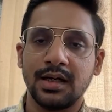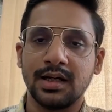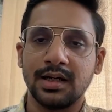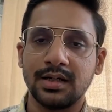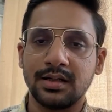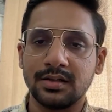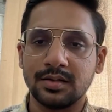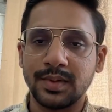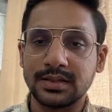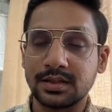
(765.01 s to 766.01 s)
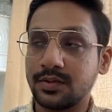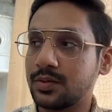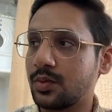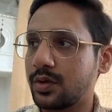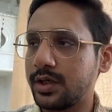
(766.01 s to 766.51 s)
And Mastercard was
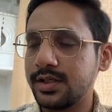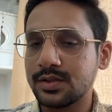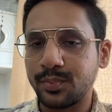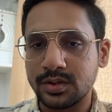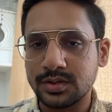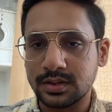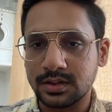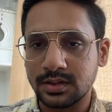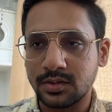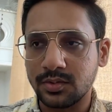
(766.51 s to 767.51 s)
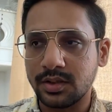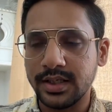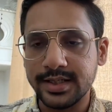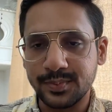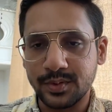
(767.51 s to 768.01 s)
already the
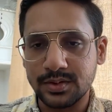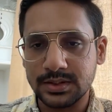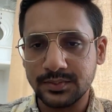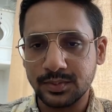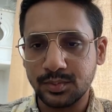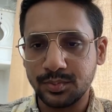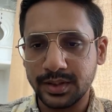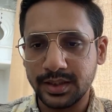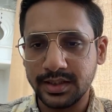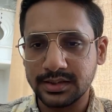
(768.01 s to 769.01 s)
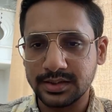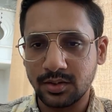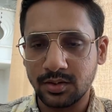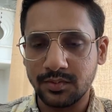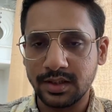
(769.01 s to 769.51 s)
lead sponsor for Mumbai Indians and
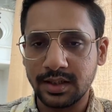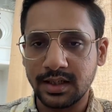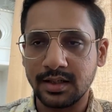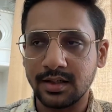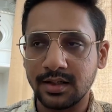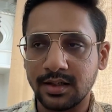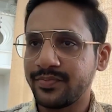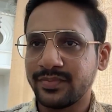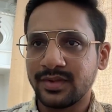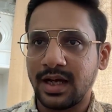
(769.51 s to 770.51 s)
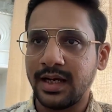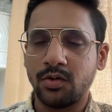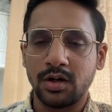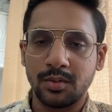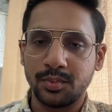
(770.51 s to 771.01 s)
all of that, and I
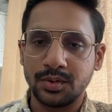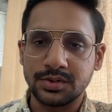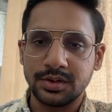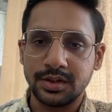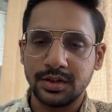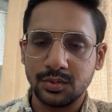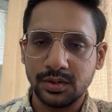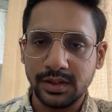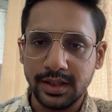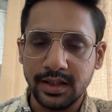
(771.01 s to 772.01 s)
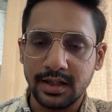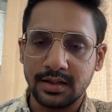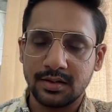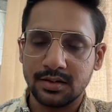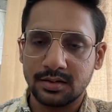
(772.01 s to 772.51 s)
got an opportunity to lead that
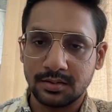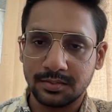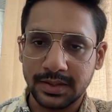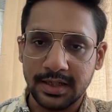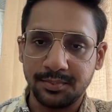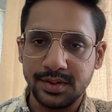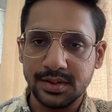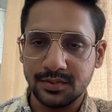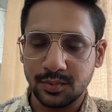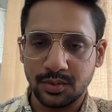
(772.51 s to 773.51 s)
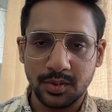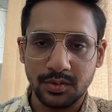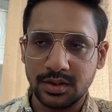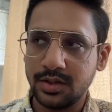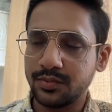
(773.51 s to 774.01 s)
piece for
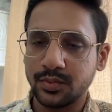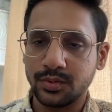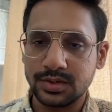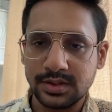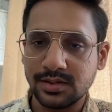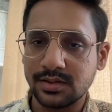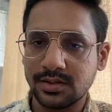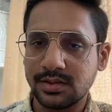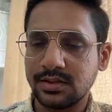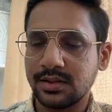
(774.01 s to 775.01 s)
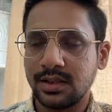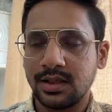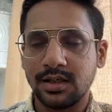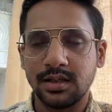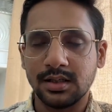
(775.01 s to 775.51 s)
about 3 to 4 seasons,
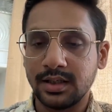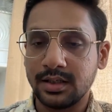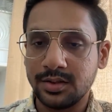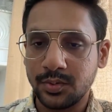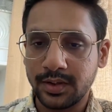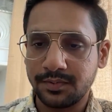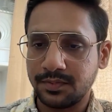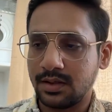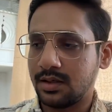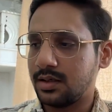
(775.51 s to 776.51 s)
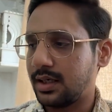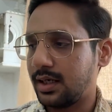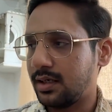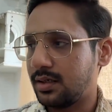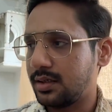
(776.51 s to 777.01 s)
that UEFA
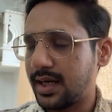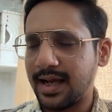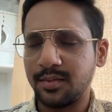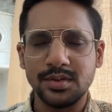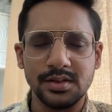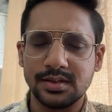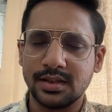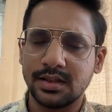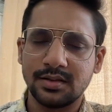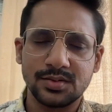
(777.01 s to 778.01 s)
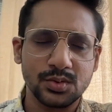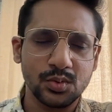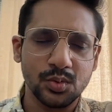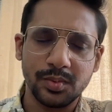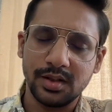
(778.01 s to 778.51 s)
and Grammys and
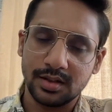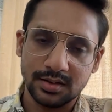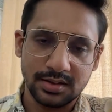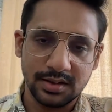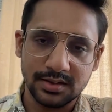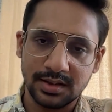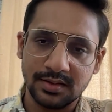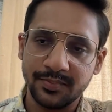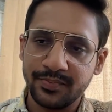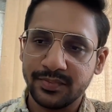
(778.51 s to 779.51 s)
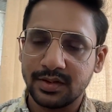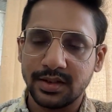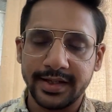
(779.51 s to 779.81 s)
so many other things, and the